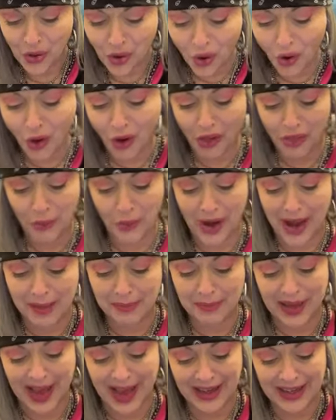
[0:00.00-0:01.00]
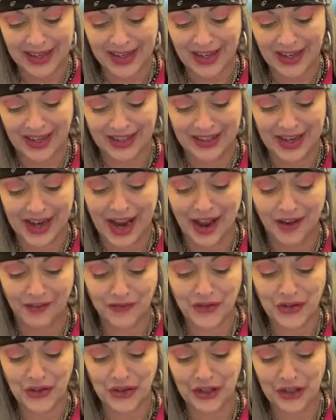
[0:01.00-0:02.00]
all the way back in
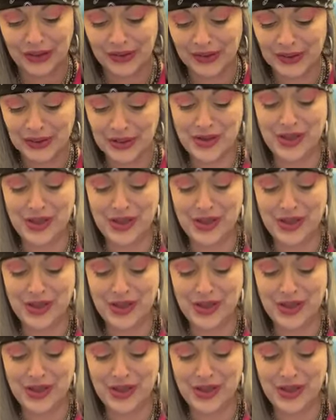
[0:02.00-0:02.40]
after